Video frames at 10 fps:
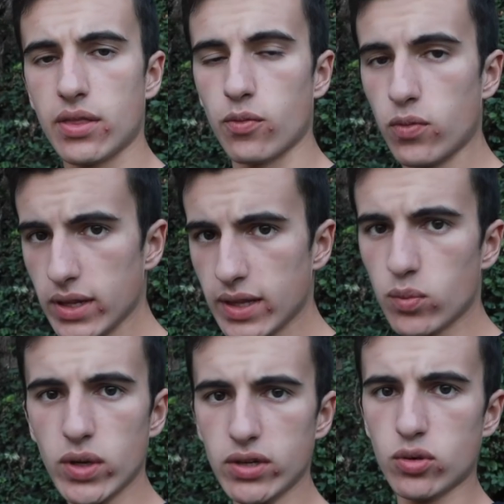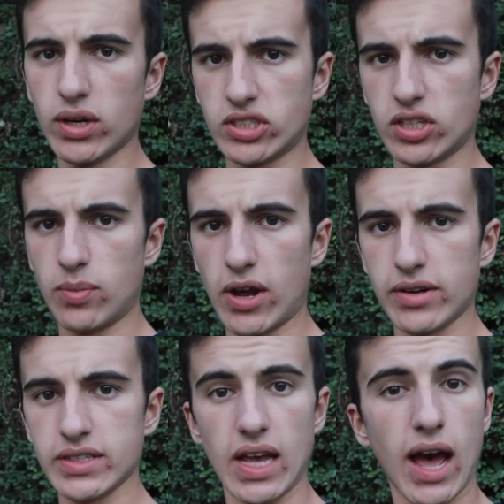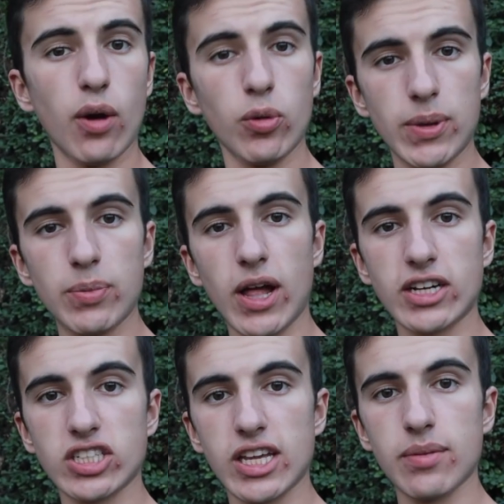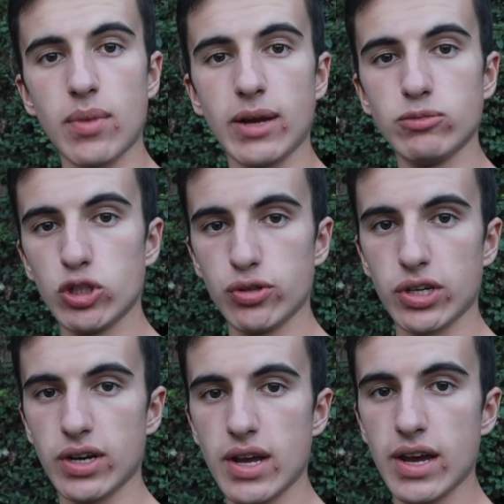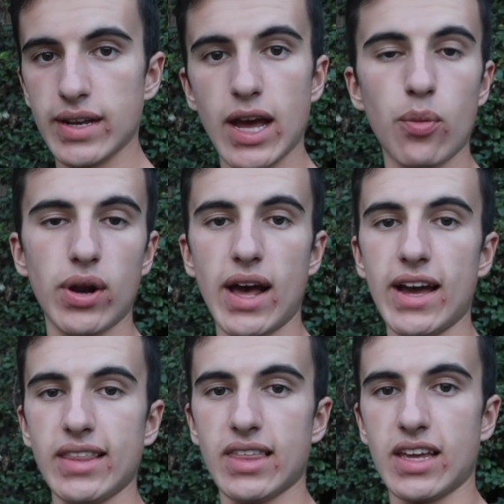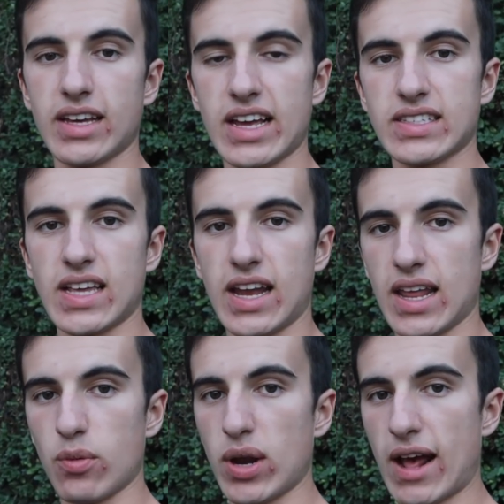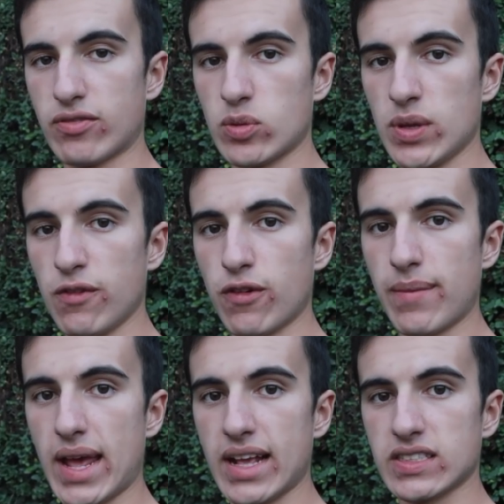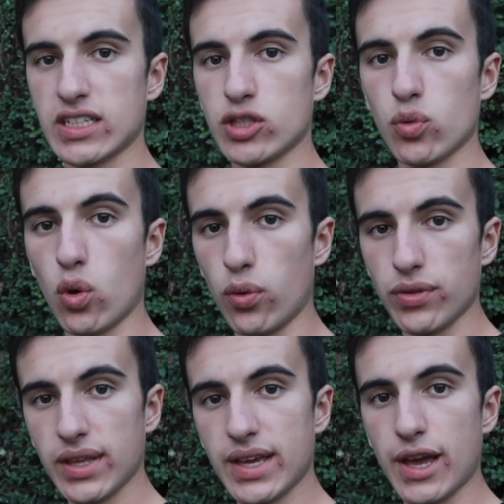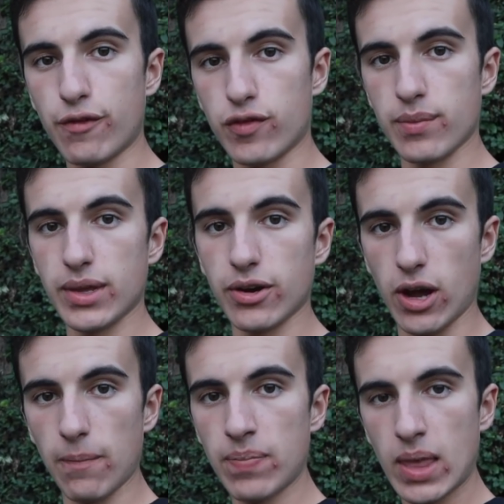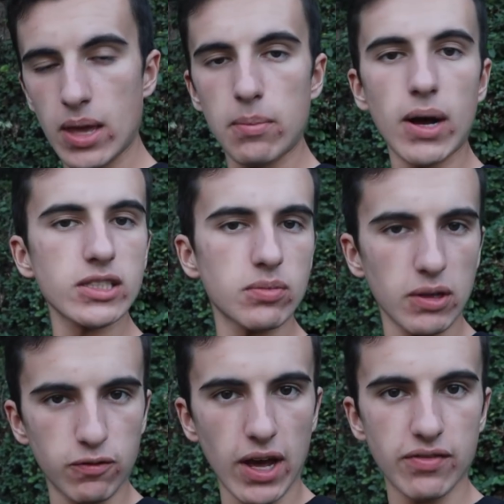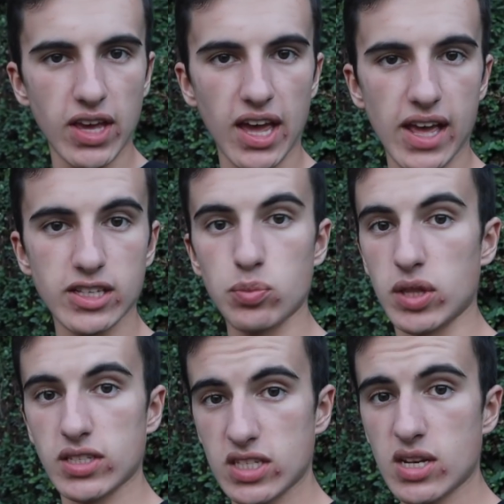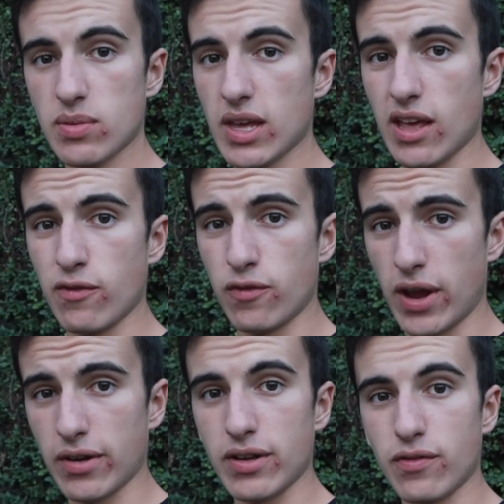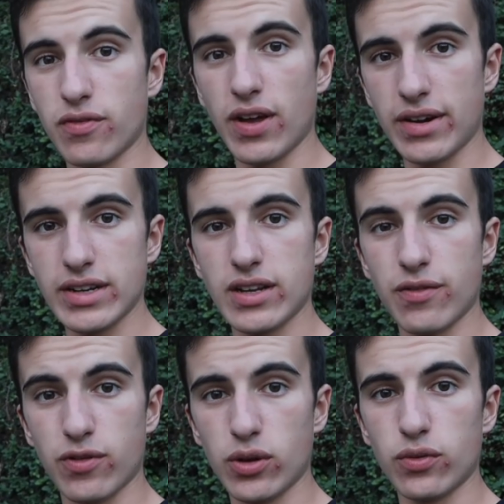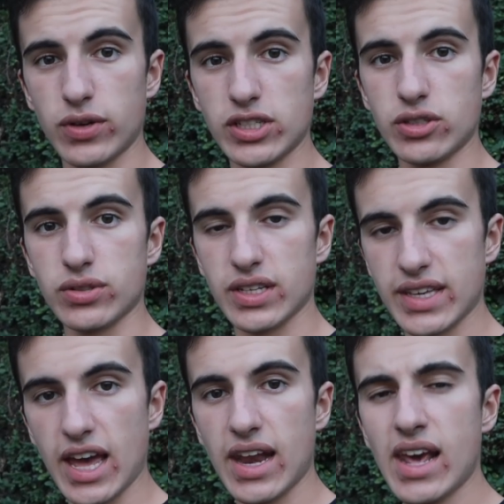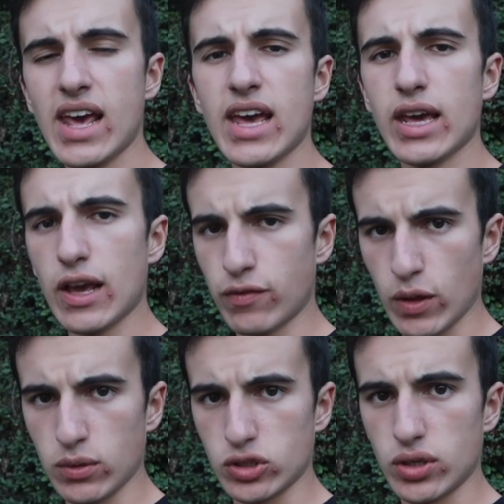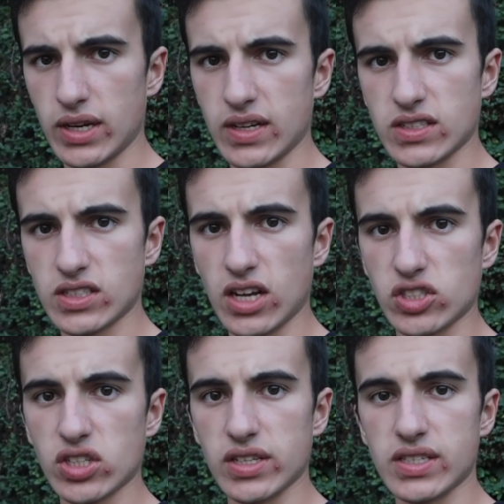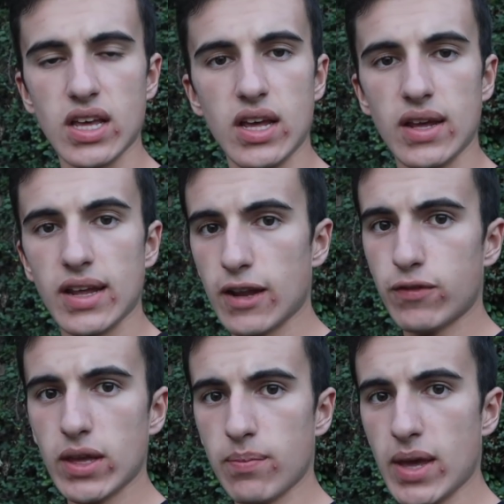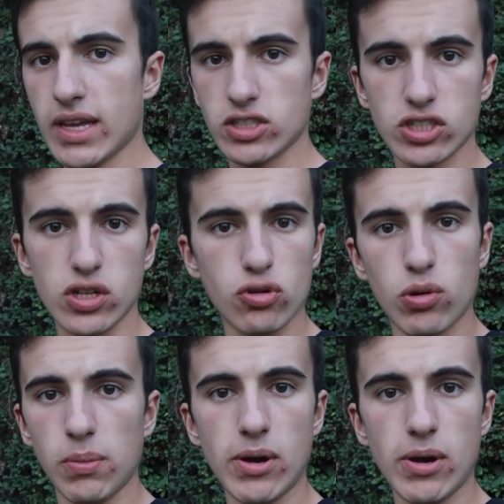the really weird question about it is how will people actually get Mime Jr? Now, what I think is that it would have to be from eggs that you only get from Europe. Possibly 5K eggs, but this is going to be a very, very difficult regional to get if they will treat it as such, because if they make it just a normal